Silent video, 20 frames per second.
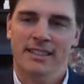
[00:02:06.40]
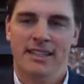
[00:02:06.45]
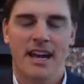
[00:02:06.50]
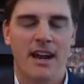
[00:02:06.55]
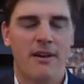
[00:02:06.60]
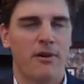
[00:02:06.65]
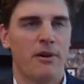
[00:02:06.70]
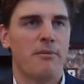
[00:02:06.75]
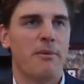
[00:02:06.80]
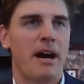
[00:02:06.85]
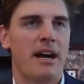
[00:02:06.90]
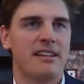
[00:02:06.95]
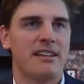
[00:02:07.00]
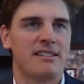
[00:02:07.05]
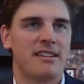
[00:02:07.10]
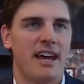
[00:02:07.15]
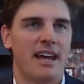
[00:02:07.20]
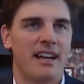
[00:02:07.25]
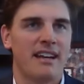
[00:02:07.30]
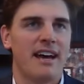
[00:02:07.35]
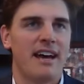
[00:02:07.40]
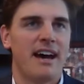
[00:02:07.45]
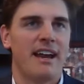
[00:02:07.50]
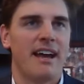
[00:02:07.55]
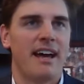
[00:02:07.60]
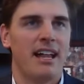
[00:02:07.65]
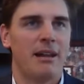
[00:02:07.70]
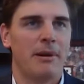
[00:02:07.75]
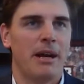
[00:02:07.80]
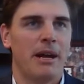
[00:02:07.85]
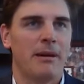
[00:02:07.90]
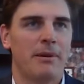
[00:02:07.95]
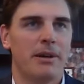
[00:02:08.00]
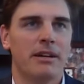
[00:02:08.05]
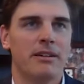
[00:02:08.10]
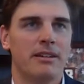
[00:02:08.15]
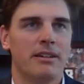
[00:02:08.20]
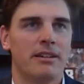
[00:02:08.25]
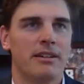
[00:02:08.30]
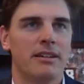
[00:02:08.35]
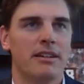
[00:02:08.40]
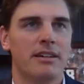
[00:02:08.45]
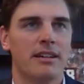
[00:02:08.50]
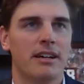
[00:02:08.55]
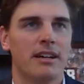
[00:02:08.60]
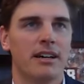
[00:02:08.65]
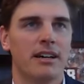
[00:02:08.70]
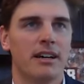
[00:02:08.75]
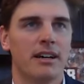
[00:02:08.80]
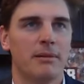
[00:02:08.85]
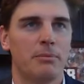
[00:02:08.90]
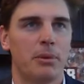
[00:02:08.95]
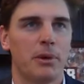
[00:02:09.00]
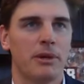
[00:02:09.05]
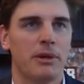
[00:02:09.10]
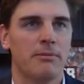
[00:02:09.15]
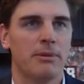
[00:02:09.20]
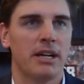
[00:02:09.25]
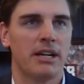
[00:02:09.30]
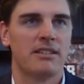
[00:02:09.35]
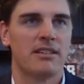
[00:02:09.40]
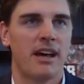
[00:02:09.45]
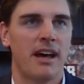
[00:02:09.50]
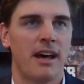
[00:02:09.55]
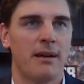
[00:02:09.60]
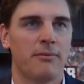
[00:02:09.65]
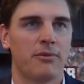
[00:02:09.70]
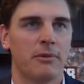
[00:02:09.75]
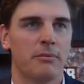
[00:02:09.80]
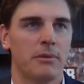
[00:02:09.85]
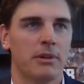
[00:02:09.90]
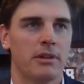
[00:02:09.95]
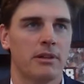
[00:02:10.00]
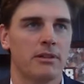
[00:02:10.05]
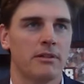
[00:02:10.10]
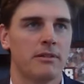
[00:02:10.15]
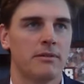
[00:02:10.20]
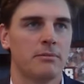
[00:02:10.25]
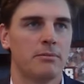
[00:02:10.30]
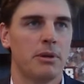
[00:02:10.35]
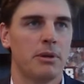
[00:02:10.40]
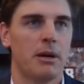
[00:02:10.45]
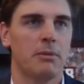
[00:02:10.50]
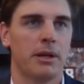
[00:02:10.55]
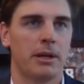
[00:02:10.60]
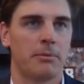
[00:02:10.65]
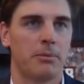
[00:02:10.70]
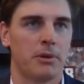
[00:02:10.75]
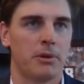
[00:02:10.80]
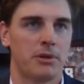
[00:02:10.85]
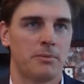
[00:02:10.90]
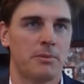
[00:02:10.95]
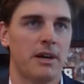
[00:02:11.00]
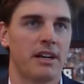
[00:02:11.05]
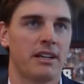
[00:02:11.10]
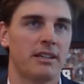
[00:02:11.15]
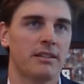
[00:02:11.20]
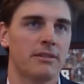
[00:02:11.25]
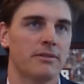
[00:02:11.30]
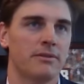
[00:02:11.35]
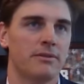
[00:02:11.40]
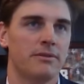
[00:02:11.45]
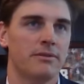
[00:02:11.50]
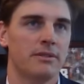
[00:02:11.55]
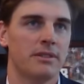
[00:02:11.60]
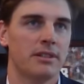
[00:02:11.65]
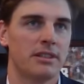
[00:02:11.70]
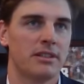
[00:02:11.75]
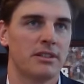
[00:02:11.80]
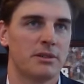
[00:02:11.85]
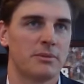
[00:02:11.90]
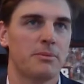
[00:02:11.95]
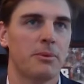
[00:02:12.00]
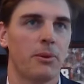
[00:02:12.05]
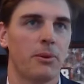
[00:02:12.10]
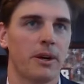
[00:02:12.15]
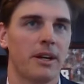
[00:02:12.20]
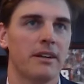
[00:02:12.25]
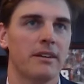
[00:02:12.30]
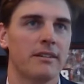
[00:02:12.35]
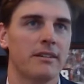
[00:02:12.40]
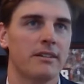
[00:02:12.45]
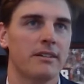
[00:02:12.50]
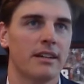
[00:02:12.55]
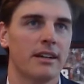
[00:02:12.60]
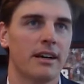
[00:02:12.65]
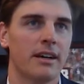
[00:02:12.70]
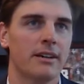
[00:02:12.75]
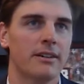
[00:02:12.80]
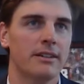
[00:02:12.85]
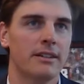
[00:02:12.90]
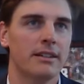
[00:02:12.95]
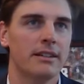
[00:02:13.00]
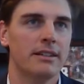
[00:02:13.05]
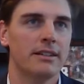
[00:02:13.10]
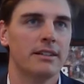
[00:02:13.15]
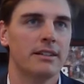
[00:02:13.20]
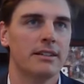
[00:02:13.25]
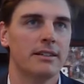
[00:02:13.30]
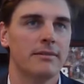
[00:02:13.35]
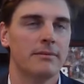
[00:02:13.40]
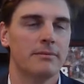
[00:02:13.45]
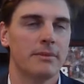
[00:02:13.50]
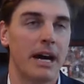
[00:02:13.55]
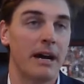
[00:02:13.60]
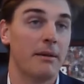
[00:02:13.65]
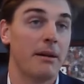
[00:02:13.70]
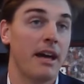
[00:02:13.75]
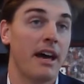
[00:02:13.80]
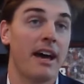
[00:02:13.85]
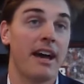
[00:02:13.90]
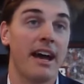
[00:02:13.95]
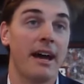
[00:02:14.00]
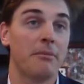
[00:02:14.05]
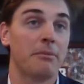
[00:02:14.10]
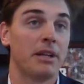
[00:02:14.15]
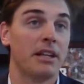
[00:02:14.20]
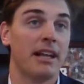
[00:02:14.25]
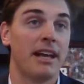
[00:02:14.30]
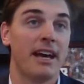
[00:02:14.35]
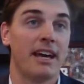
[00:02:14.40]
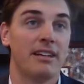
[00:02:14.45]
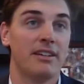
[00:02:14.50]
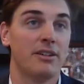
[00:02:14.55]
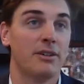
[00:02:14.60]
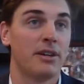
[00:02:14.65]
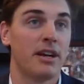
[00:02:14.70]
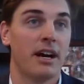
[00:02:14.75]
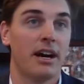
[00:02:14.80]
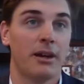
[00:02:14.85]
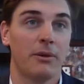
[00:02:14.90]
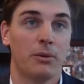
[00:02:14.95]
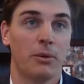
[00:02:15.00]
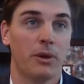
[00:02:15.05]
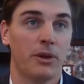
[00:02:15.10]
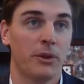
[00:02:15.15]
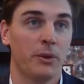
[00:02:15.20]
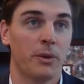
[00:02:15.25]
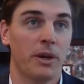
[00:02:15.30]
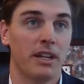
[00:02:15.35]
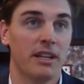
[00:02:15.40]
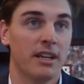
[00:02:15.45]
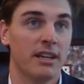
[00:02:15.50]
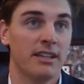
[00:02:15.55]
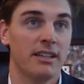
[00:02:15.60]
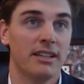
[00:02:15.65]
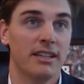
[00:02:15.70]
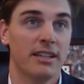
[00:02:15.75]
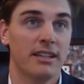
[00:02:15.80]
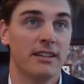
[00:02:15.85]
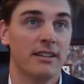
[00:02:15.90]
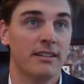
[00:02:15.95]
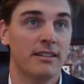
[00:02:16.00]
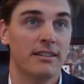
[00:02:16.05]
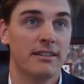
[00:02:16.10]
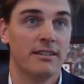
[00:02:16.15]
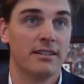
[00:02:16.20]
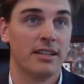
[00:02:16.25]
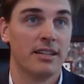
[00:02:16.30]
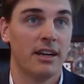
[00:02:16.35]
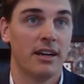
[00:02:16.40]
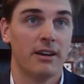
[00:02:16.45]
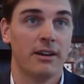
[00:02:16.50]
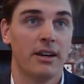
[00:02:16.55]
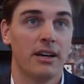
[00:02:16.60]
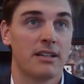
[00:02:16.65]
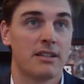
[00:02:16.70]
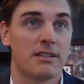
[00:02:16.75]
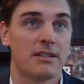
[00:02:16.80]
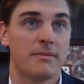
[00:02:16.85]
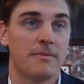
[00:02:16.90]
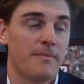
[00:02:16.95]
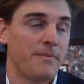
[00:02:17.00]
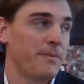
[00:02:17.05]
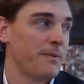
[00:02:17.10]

everybody's got to doubt Alabama uh, pretty big time from the public perspective at this point. You know, yeah. Mm-hmm. I, hey, I'm glad UConn won the way they did. You know, us,